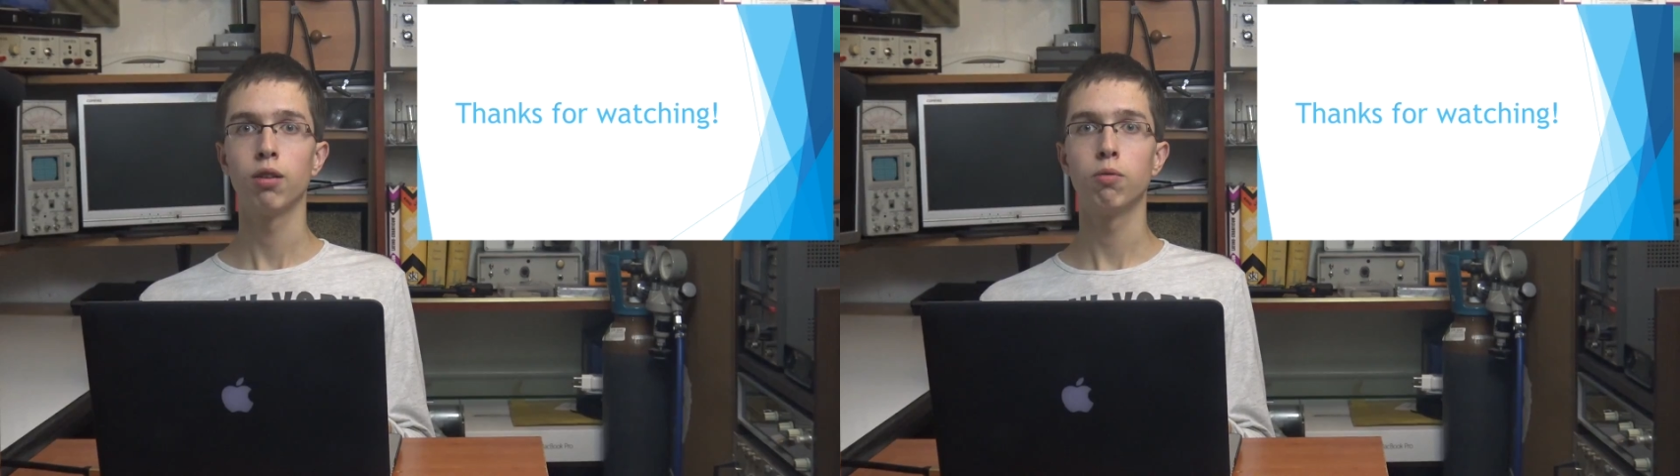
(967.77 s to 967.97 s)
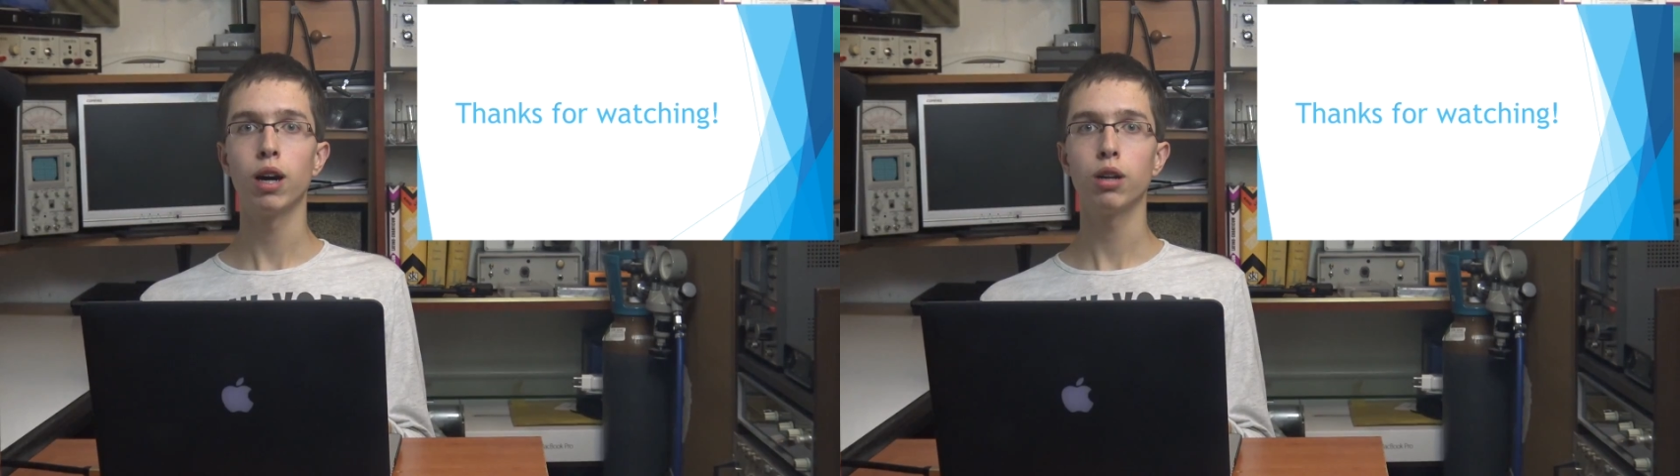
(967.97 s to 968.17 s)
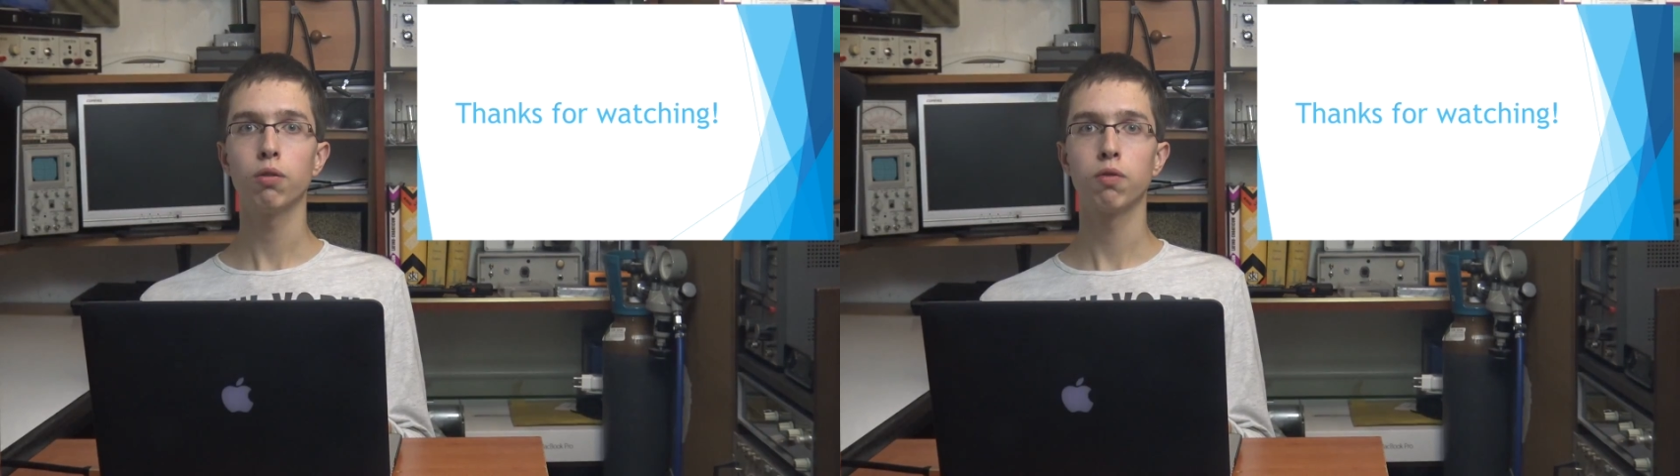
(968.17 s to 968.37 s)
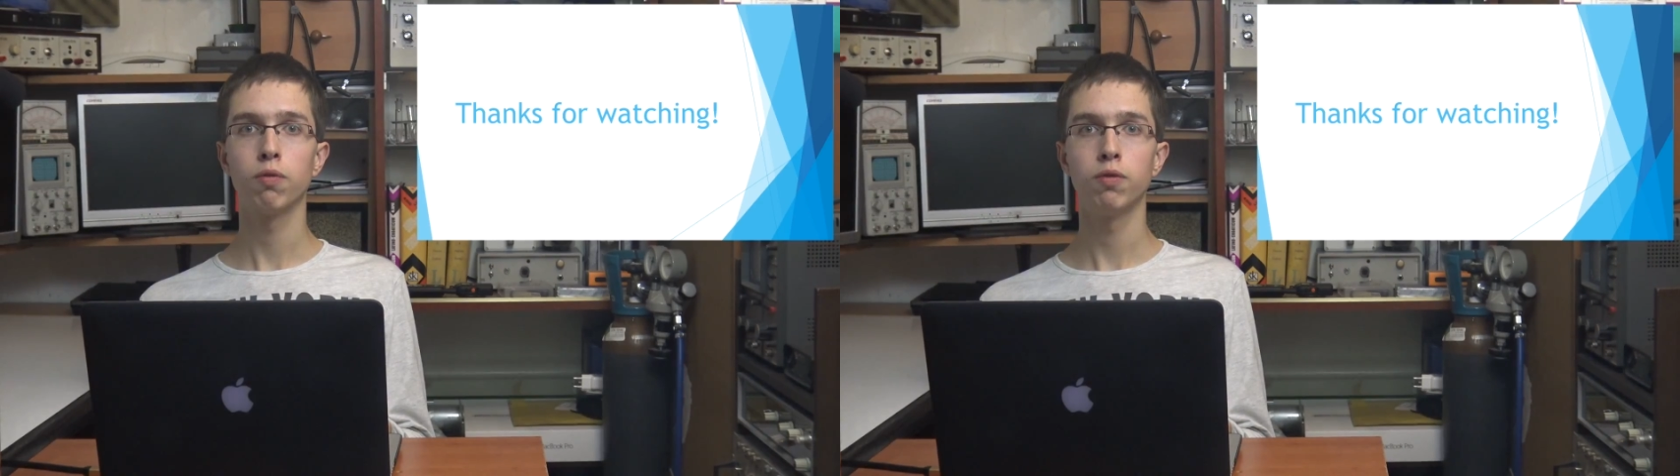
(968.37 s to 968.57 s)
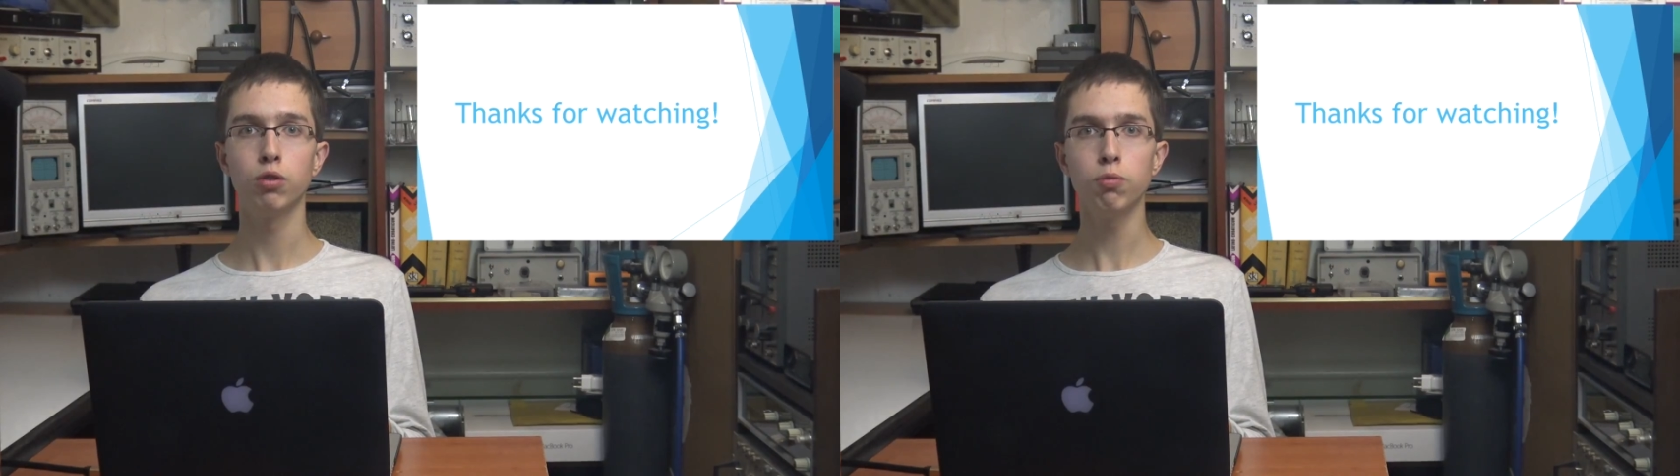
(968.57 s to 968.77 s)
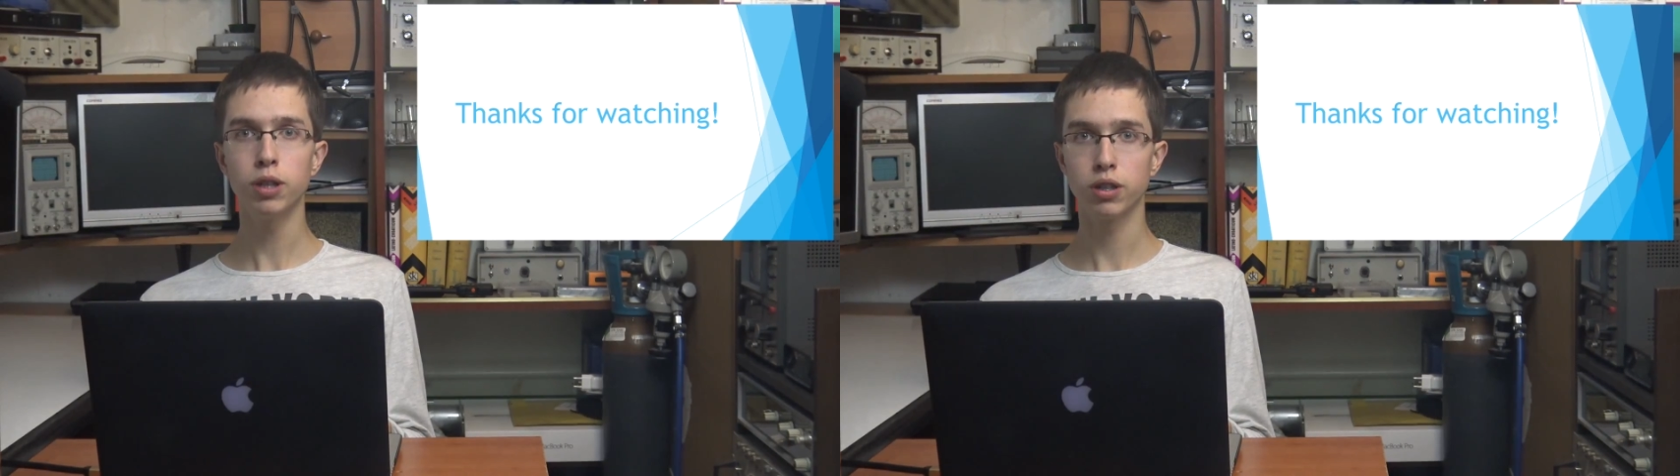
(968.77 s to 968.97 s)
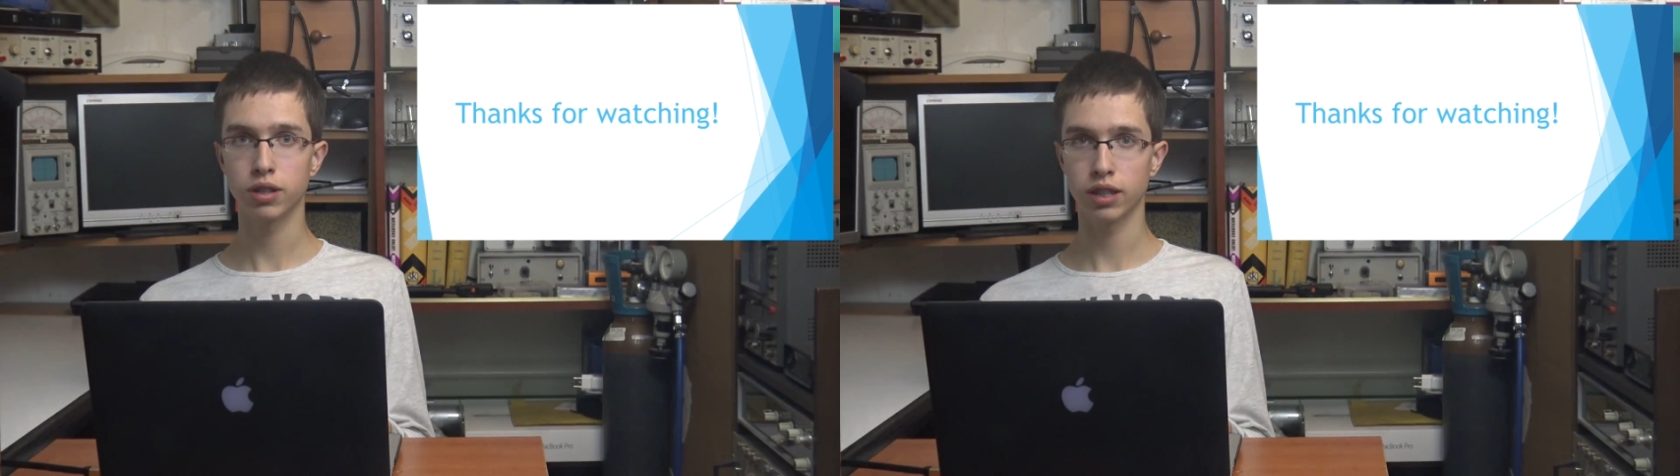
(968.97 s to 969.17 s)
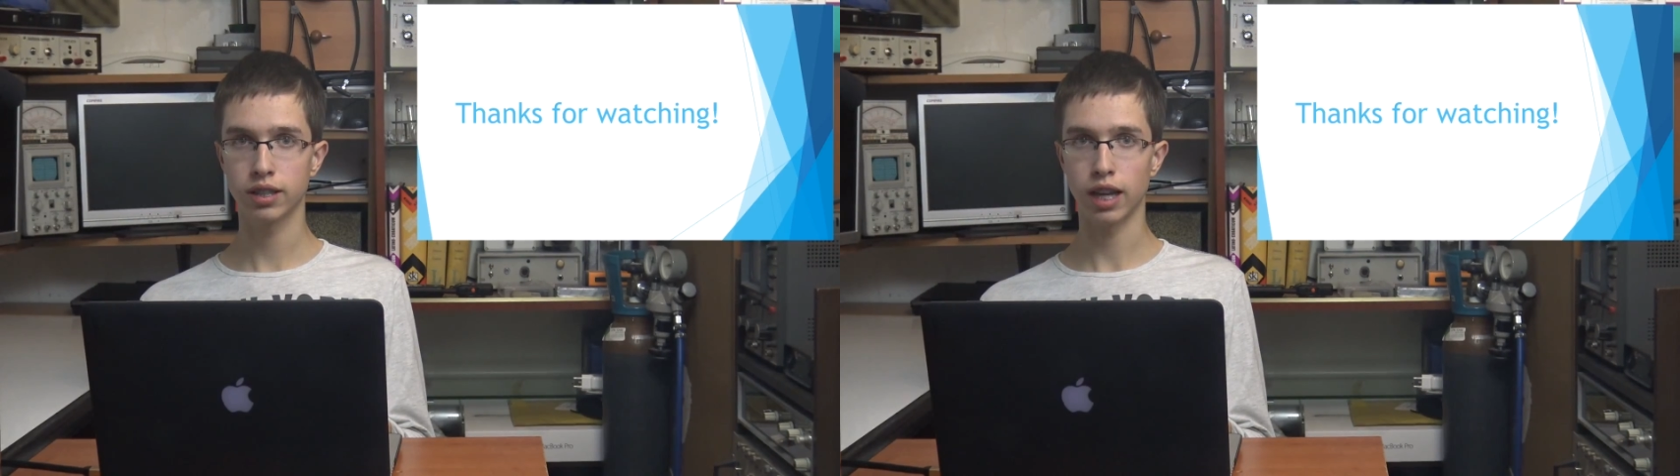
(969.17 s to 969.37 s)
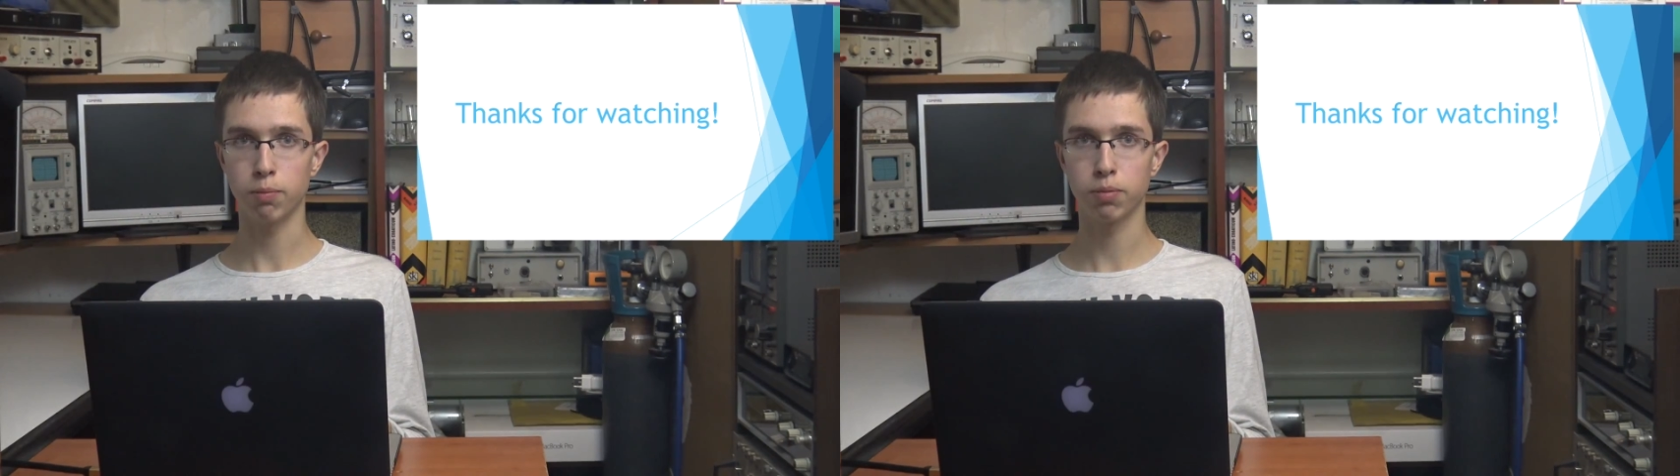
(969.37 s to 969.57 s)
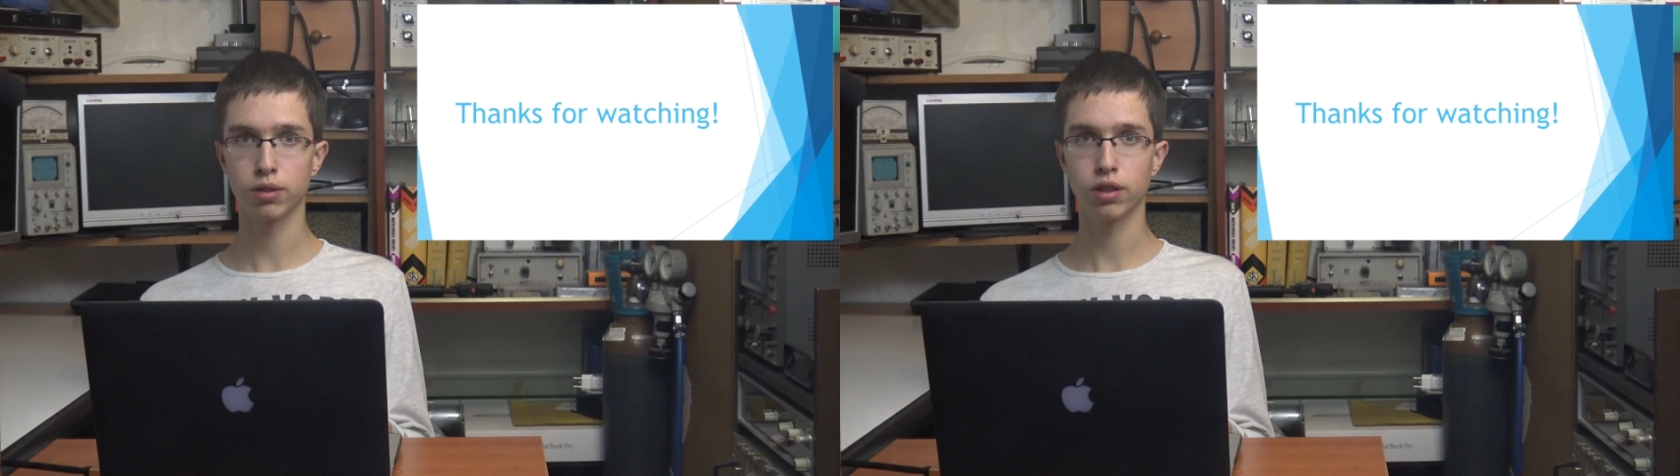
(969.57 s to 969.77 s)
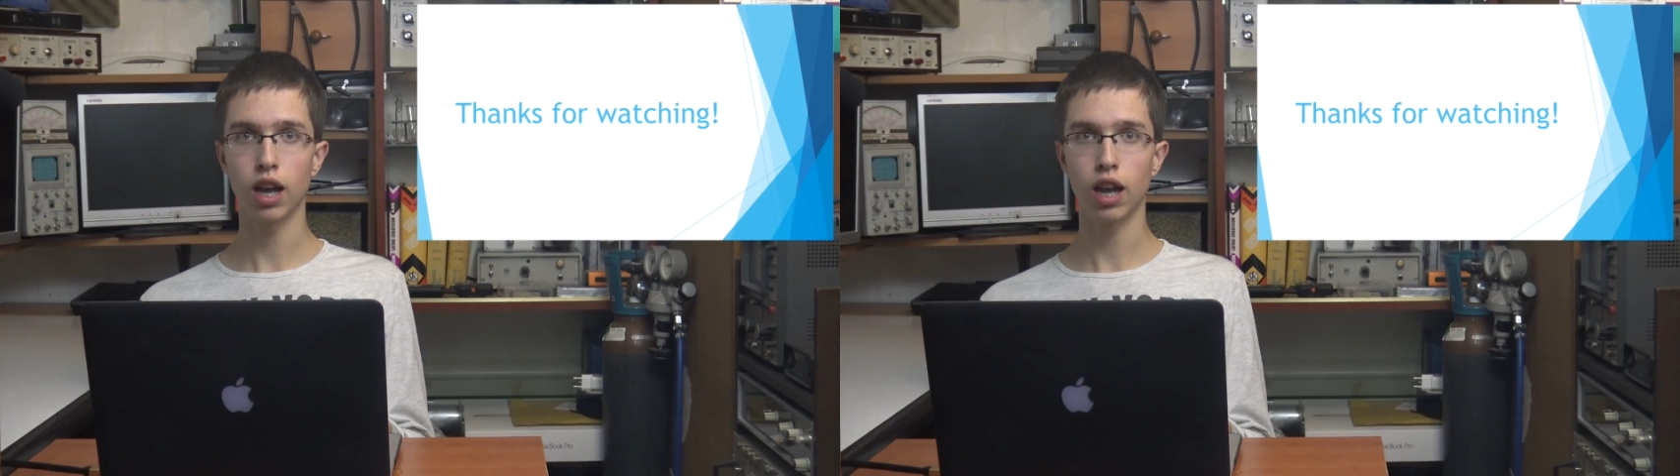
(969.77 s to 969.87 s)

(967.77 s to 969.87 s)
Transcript: one of numerous examples